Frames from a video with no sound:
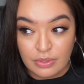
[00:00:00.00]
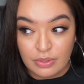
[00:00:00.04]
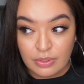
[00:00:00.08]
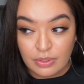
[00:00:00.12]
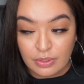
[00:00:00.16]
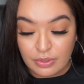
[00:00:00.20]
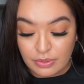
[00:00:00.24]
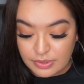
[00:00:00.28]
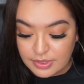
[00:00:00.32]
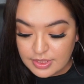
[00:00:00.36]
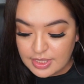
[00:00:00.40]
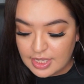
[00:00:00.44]

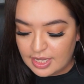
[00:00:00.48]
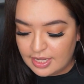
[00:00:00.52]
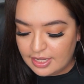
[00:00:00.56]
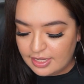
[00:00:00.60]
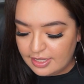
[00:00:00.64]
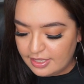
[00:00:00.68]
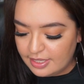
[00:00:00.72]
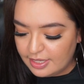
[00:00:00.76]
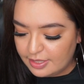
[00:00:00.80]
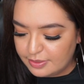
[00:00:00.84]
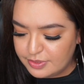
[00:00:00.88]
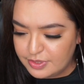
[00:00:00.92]

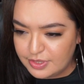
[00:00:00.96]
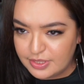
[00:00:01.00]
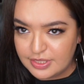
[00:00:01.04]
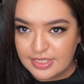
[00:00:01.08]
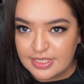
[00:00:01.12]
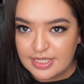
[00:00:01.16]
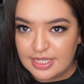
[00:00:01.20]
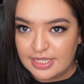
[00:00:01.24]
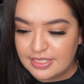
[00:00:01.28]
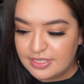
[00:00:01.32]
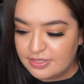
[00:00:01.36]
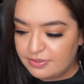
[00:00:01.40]
Ulta. I was going
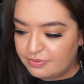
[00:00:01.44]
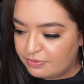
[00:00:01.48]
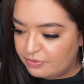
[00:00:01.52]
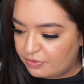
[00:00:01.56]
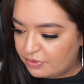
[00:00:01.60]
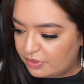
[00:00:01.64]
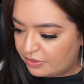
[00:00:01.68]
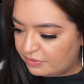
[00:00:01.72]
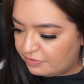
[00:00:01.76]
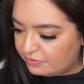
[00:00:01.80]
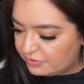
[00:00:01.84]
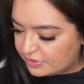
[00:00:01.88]
to say
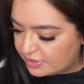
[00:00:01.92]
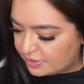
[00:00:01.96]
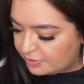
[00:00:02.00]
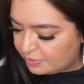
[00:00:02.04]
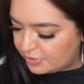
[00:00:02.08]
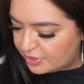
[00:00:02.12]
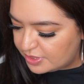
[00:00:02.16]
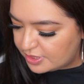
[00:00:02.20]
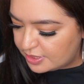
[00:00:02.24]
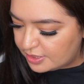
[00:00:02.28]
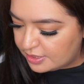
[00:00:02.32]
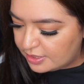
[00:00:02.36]
Sephora for some
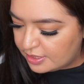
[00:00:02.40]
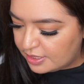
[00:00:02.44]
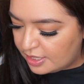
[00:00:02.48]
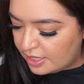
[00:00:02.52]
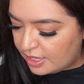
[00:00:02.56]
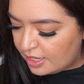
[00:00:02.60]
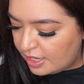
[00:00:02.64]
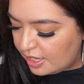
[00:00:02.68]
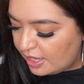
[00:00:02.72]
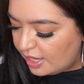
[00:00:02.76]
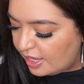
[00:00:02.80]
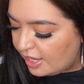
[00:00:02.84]
reason.
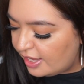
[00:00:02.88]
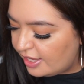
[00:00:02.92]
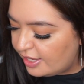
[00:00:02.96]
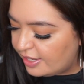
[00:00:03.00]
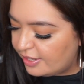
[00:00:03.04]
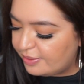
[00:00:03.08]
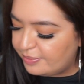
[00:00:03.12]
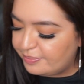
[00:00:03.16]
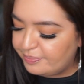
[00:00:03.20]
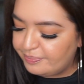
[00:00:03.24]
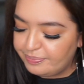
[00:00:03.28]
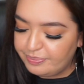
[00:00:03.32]

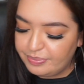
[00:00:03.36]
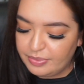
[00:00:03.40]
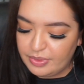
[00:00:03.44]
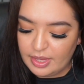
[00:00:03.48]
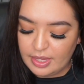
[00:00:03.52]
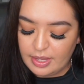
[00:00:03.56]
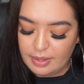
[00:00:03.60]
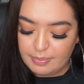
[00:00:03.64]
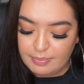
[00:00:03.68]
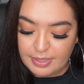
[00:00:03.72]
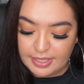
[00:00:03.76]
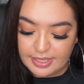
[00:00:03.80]
Um,
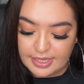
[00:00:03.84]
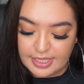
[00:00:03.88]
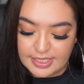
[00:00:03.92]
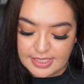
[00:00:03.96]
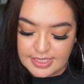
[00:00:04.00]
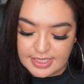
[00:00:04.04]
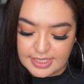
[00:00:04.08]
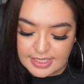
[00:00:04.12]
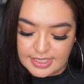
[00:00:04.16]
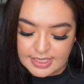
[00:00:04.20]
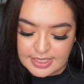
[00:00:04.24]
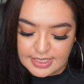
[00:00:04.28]
but this
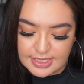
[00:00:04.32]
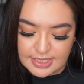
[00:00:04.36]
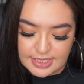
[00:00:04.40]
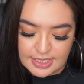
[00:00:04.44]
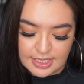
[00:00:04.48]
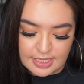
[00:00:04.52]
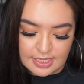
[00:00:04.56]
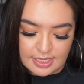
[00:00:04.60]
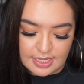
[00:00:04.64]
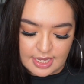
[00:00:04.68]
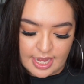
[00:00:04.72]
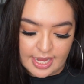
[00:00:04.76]
is,
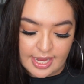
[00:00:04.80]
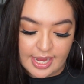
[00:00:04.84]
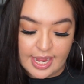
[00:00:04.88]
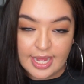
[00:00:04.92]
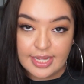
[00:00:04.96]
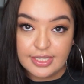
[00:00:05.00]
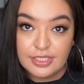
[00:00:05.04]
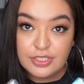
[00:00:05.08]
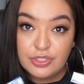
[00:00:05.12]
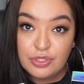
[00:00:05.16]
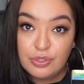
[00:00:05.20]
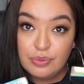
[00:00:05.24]
I
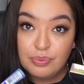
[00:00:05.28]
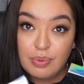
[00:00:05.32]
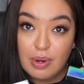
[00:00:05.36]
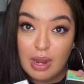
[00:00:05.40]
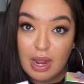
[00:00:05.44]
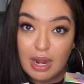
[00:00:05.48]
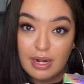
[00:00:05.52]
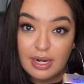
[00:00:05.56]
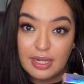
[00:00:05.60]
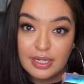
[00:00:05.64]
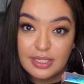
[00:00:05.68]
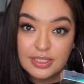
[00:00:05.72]
got two
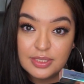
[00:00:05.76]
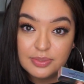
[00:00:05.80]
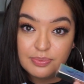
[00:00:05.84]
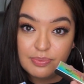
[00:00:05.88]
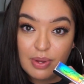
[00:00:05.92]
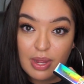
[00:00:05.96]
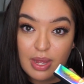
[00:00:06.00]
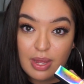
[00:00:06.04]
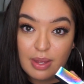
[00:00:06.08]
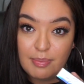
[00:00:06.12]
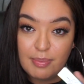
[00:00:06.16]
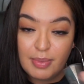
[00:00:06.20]
products
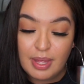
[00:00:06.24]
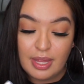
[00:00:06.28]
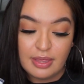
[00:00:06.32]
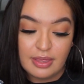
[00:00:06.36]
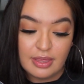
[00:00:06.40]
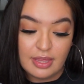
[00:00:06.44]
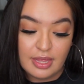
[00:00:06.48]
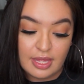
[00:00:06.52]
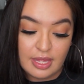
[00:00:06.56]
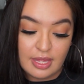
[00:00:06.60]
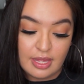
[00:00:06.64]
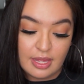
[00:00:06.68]
from
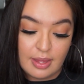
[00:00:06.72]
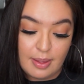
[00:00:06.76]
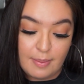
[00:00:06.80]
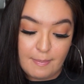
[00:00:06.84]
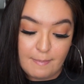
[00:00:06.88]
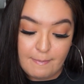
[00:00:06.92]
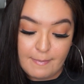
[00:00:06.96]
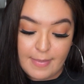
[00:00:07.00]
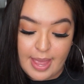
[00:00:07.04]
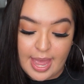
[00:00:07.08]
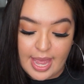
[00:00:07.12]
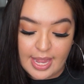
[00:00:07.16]
the
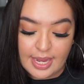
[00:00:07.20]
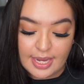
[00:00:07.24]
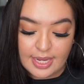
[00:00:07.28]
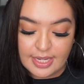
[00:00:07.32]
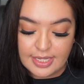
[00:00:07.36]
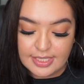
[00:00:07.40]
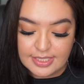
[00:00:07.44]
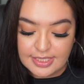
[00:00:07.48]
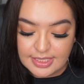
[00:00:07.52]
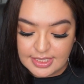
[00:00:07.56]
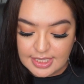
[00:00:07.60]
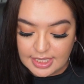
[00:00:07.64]

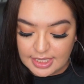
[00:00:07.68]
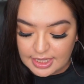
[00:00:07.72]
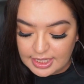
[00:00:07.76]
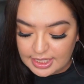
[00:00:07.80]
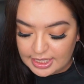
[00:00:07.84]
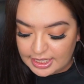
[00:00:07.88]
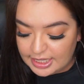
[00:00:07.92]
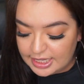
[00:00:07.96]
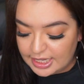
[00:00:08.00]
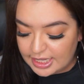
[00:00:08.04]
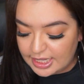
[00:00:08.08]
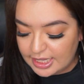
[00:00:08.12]
MAC
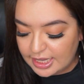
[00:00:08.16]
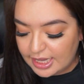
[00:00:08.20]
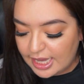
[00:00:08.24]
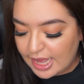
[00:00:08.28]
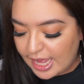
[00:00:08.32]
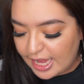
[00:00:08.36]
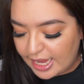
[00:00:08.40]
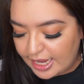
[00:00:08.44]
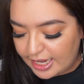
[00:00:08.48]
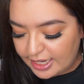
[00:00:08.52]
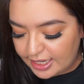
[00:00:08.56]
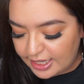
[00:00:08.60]
Selena
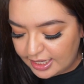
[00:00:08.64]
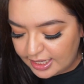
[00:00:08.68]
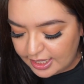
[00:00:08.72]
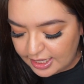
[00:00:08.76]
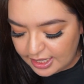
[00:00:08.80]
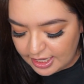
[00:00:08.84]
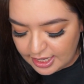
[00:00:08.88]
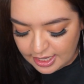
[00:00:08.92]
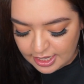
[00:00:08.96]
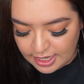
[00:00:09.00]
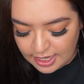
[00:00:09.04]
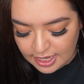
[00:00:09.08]
line.
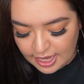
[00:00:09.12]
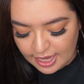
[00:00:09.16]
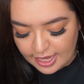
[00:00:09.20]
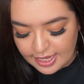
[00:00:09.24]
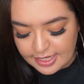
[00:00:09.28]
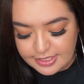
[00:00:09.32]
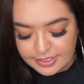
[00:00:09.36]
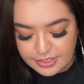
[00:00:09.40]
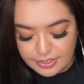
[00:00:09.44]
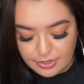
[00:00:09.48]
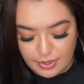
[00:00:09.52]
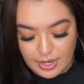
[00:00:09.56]

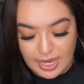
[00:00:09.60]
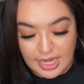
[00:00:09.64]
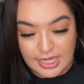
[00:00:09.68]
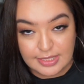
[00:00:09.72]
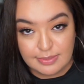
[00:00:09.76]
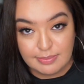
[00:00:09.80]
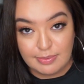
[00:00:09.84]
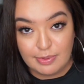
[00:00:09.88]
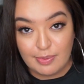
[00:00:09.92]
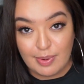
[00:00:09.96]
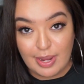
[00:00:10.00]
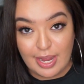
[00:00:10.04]
And don't
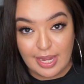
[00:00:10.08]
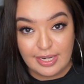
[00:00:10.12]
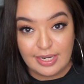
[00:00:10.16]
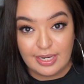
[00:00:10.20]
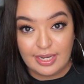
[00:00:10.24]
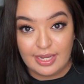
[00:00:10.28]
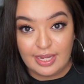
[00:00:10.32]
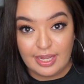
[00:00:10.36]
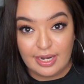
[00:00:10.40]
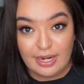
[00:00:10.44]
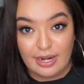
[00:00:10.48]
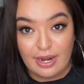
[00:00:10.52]
ask me why I
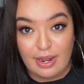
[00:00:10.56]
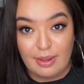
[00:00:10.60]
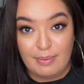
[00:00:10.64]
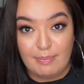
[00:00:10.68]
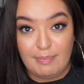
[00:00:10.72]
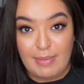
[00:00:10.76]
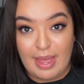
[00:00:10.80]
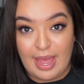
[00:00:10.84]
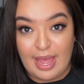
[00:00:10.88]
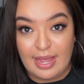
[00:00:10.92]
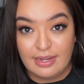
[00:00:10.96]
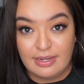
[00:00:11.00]
didn't get on
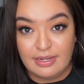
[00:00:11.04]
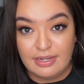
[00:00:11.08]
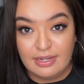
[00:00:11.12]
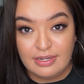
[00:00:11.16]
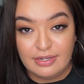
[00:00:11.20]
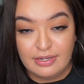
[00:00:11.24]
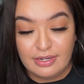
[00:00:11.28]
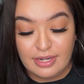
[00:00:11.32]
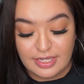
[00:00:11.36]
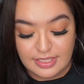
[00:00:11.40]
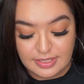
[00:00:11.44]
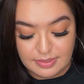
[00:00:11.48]
MAC
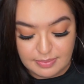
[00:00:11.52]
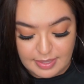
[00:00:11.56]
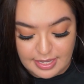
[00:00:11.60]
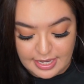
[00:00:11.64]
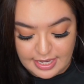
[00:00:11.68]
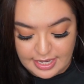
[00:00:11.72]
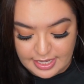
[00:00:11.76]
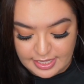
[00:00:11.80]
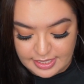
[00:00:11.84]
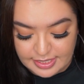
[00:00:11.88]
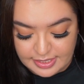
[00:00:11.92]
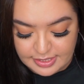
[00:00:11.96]

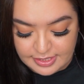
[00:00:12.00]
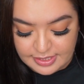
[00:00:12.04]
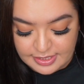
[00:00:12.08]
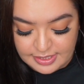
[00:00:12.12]
Cosmetics.